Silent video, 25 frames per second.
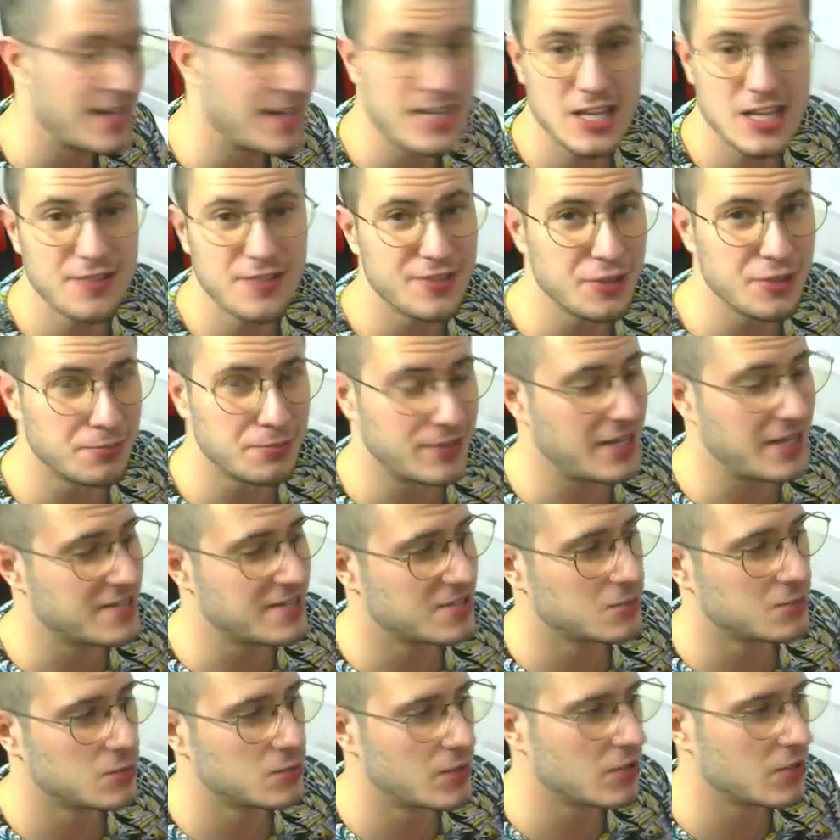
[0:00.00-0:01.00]
and if you played
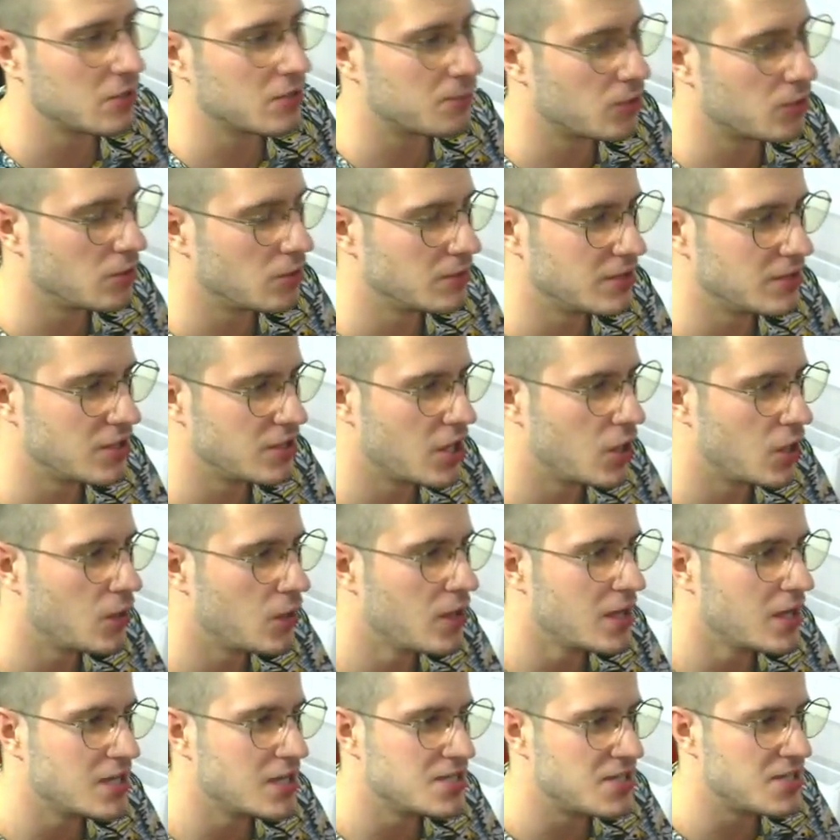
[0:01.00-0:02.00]
Cyberpunk, you probably
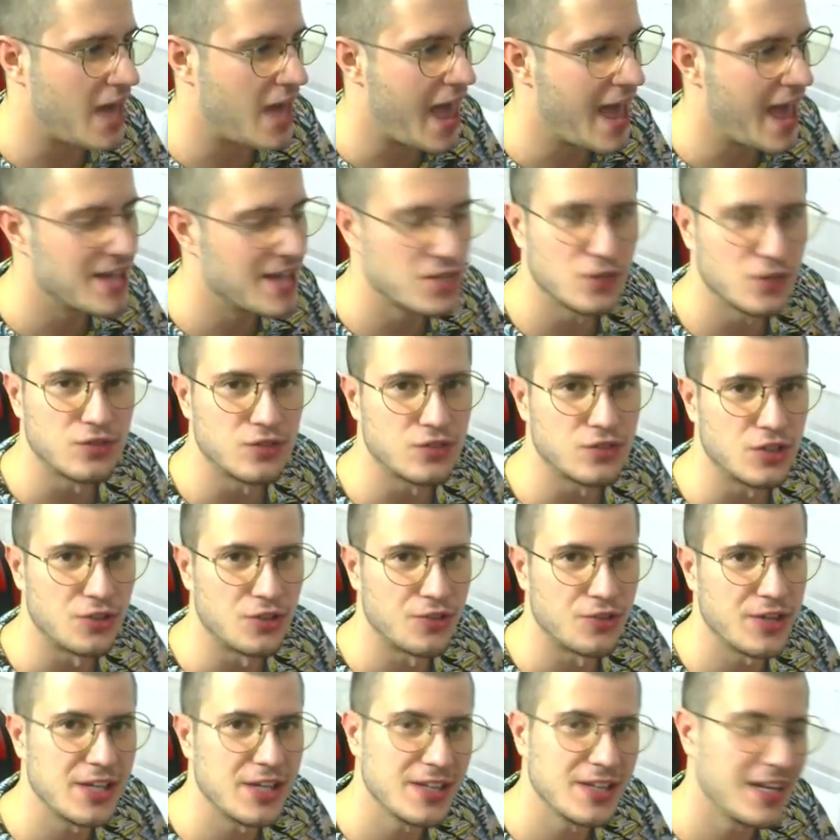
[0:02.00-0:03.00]
know the hands of
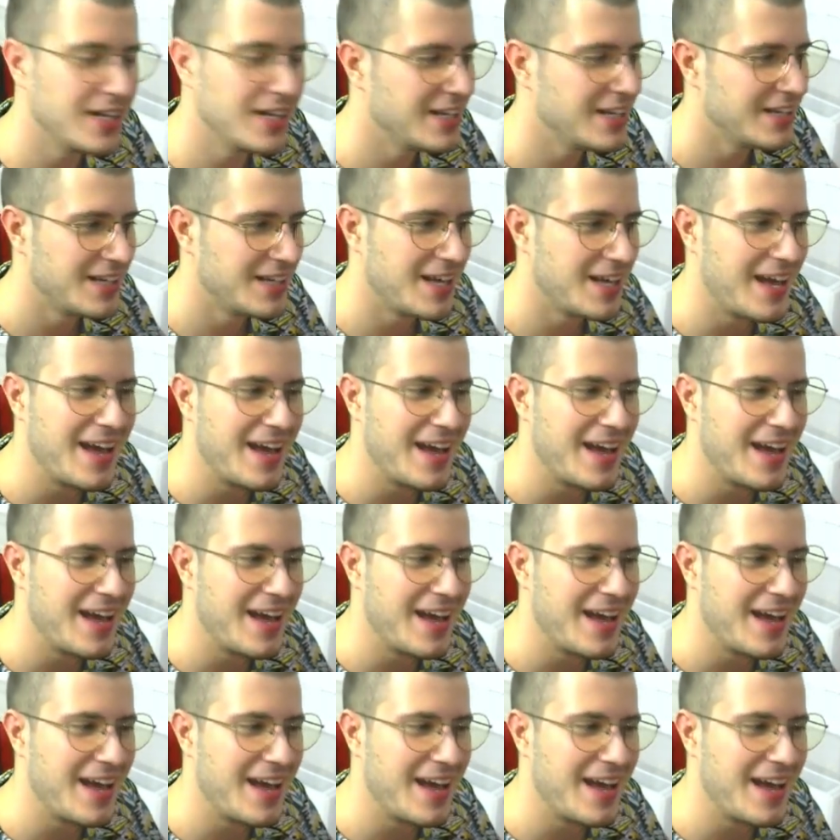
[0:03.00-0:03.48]
Gorilla,